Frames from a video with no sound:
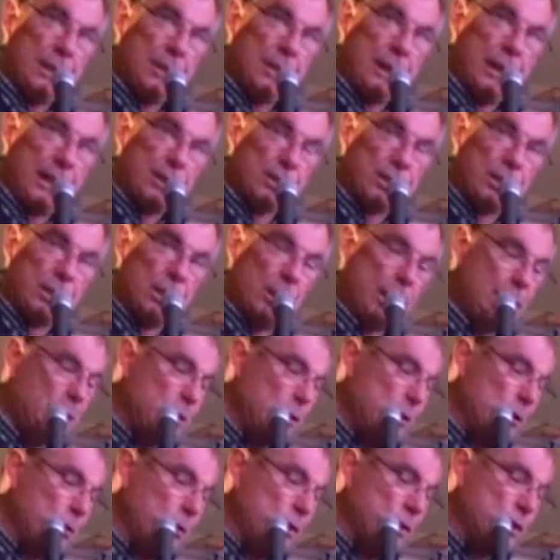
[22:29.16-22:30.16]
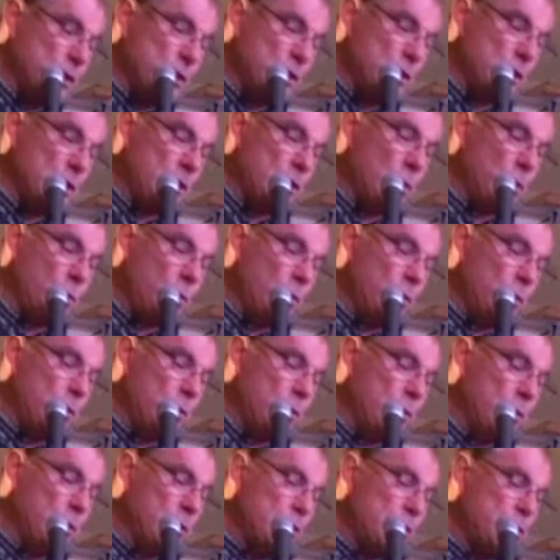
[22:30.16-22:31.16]
next slide, which is the
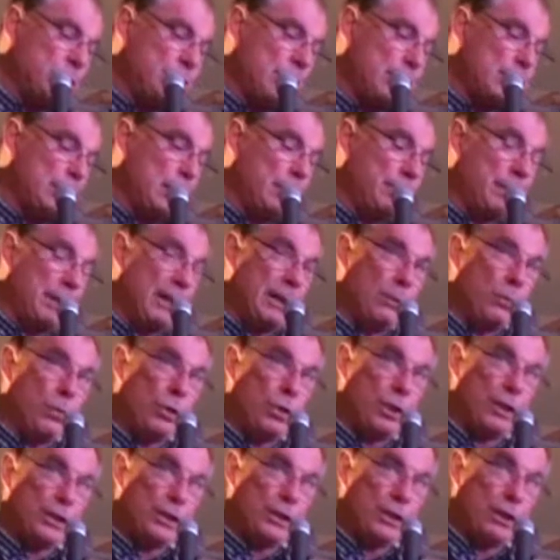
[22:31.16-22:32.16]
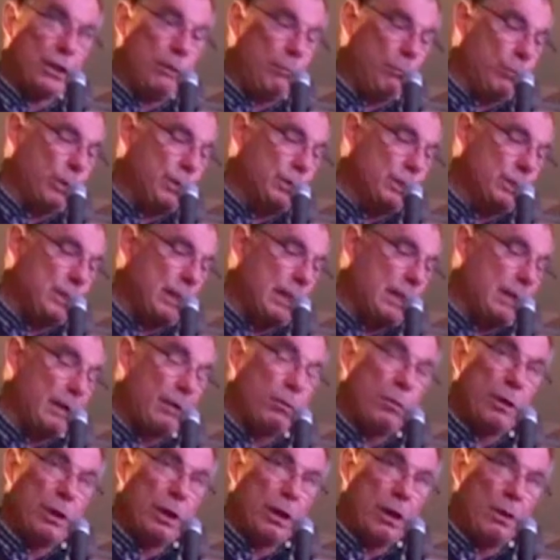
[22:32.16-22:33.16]
CTP and workers' comp, which is an
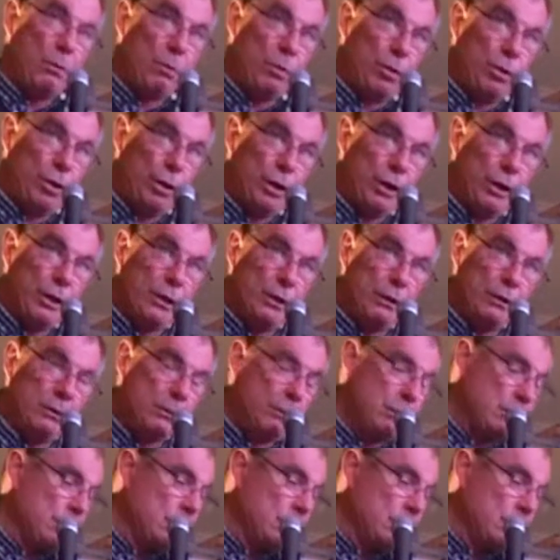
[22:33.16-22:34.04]
area where I work.